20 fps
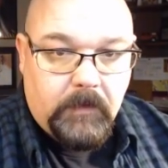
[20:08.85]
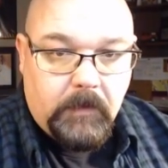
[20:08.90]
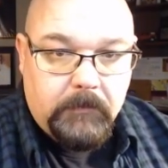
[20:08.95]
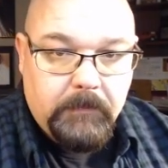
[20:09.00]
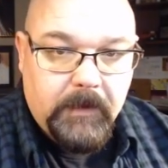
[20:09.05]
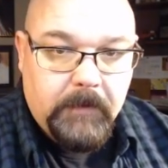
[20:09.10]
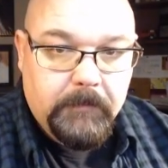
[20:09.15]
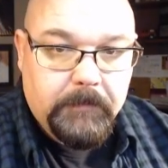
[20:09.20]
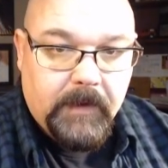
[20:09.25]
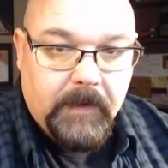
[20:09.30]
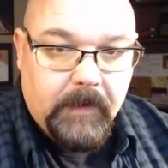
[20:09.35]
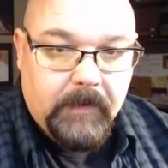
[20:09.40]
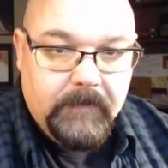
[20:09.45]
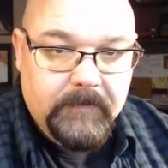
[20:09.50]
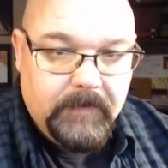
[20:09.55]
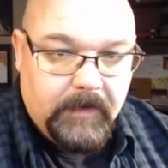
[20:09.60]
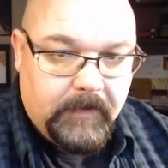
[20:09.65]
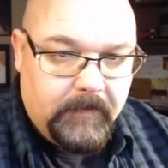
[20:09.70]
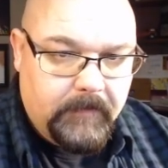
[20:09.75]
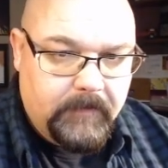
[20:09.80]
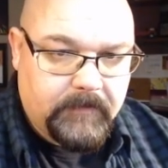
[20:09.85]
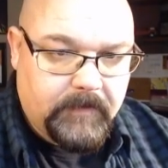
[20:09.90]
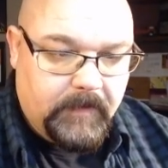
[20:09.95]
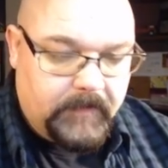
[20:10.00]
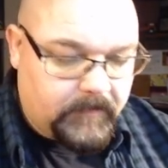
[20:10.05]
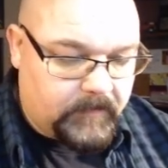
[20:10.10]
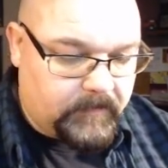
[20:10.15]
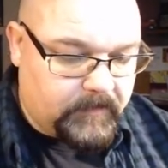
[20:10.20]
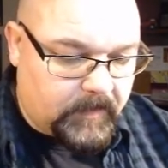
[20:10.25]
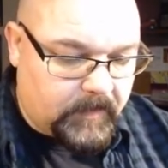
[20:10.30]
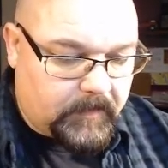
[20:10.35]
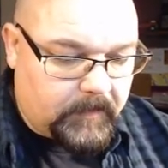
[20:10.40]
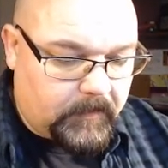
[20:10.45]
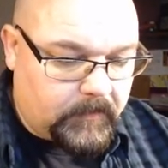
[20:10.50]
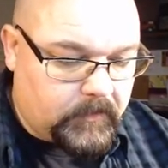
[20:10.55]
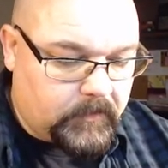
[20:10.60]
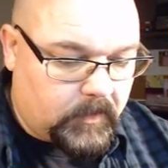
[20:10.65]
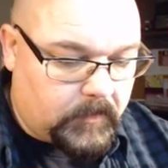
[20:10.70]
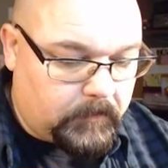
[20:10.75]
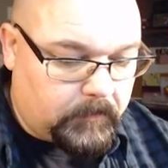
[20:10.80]
PinPad sends a signal
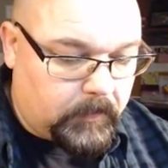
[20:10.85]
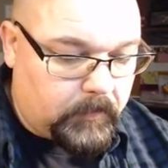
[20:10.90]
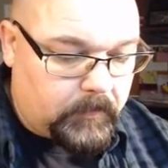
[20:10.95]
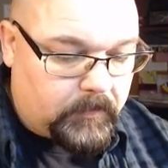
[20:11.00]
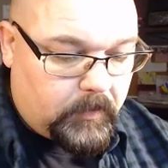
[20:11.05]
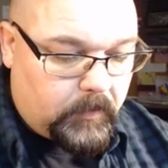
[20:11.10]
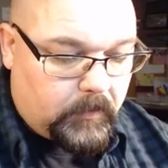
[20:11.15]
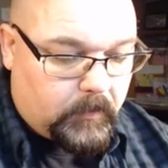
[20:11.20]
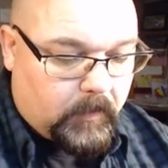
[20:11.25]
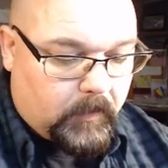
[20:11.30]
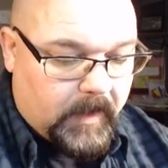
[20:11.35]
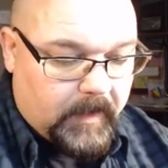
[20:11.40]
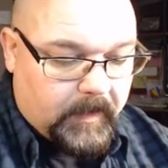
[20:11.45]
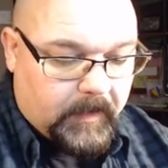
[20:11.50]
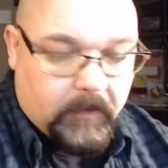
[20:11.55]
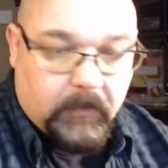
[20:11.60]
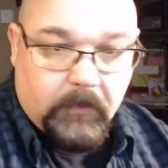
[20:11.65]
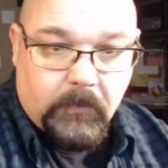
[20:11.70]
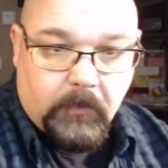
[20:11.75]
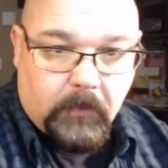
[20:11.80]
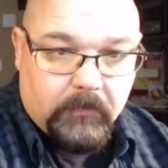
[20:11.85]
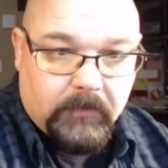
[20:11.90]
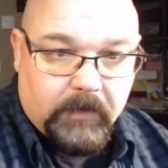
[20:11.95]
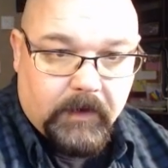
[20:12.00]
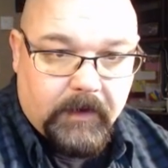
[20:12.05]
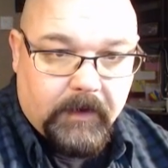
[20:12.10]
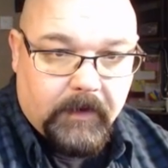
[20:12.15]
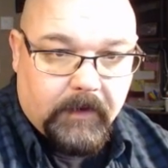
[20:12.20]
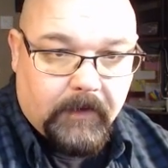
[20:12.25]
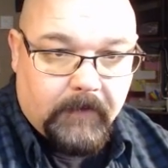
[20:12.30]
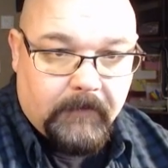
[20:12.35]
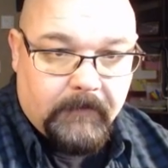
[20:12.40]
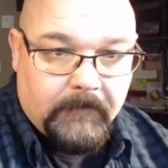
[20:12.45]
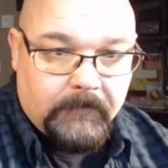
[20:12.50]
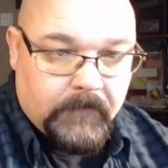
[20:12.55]
to the Bluetooth radio over here.